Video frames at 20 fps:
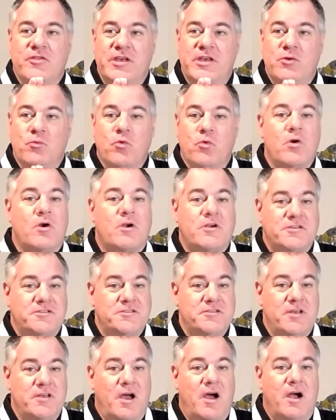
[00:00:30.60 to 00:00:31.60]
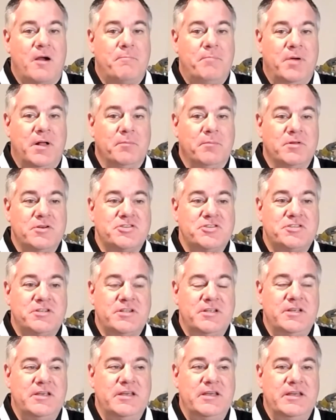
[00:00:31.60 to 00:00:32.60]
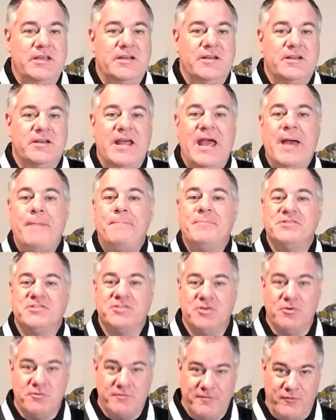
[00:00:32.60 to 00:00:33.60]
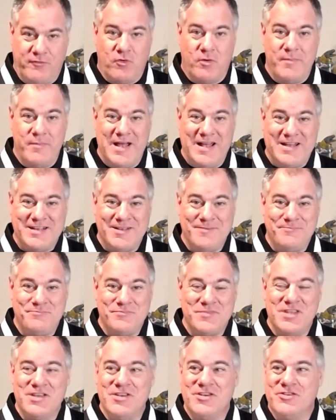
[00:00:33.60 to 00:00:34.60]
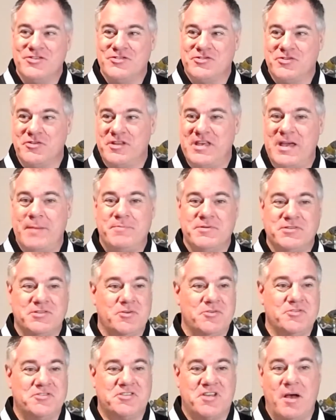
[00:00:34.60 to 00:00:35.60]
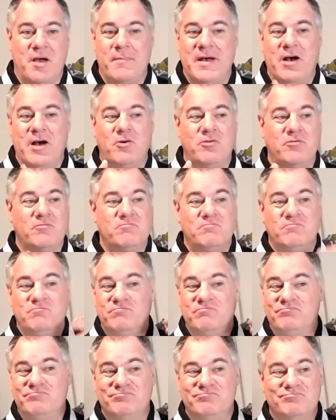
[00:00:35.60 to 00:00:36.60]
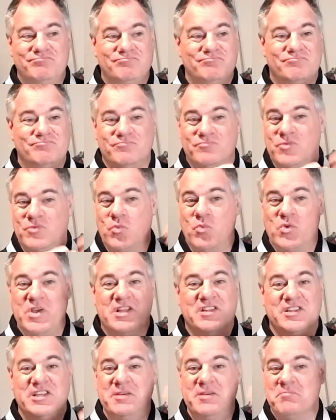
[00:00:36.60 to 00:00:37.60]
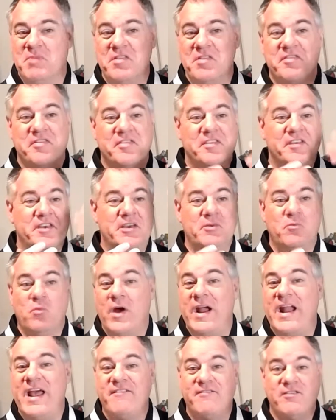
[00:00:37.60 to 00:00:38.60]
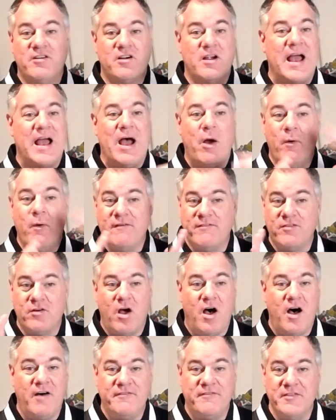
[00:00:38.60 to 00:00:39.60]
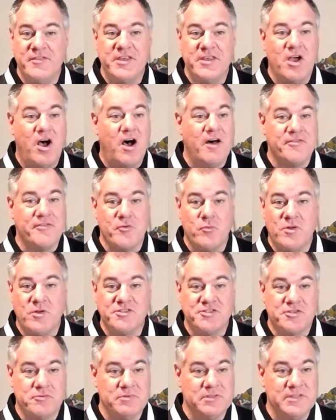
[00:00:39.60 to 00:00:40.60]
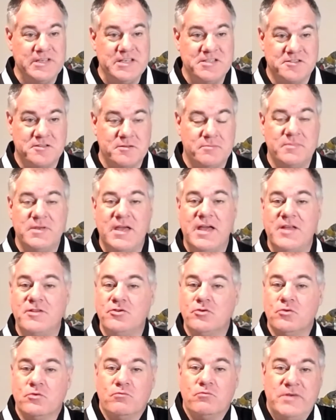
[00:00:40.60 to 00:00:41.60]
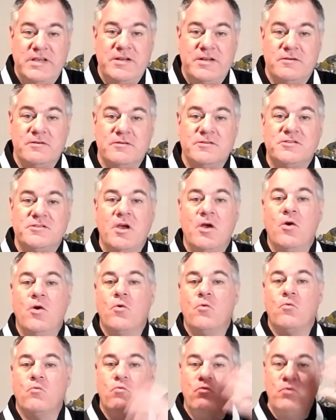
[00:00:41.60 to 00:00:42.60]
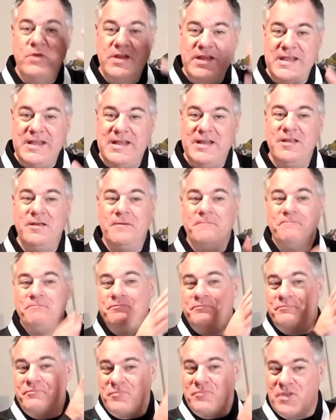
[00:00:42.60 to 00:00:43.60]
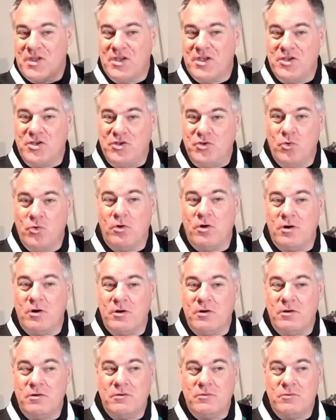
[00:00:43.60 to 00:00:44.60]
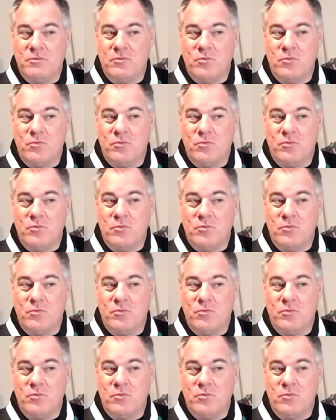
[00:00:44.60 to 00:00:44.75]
the works are published in an episode format. So the episodes come out weekly, monthly, whenever, however often the author wants to release them, and your readers read your